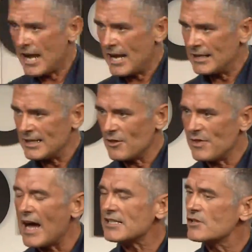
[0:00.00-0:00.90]
And
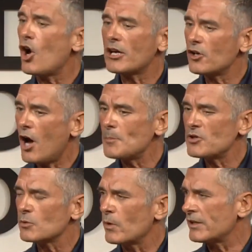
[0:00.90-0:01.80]
that's not an
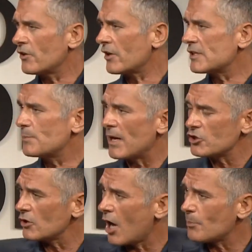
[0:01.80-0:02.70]
option when you're a
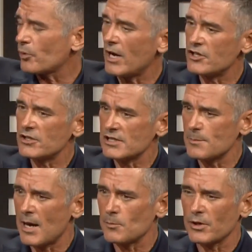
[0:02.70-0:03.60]
special
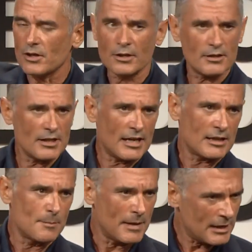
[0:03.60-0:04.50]
operations member
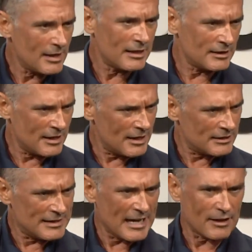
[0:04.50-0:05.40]
in the, in
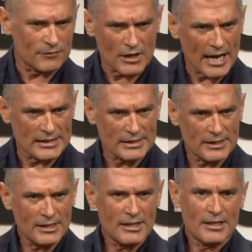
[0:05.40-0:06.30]
the dead of
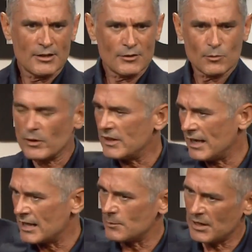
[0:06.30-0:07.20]
night with
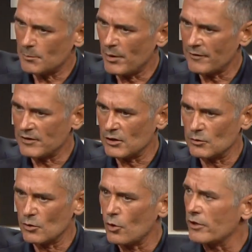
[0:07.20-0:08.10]
the enemy above
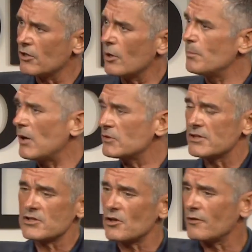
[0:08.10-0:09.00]
you, or you're
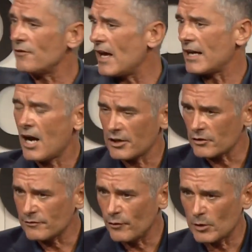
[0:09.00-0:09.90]
about to surf that
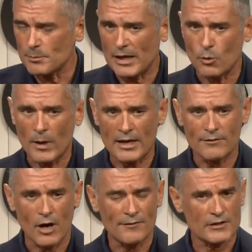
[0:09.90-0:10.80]
100 foot big
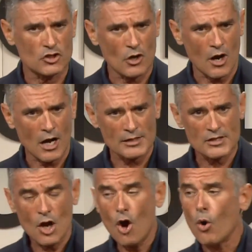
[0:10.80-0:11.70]
wave off of
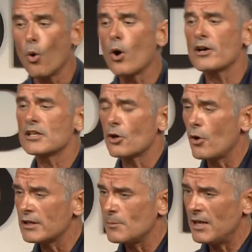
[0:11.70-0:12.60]
Jaws, or
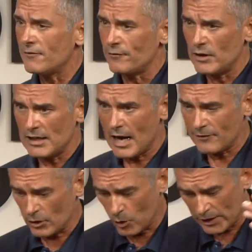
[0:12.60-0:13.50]
you're going to be a
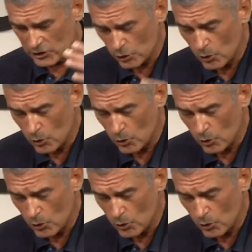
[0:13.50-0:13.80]
freediver going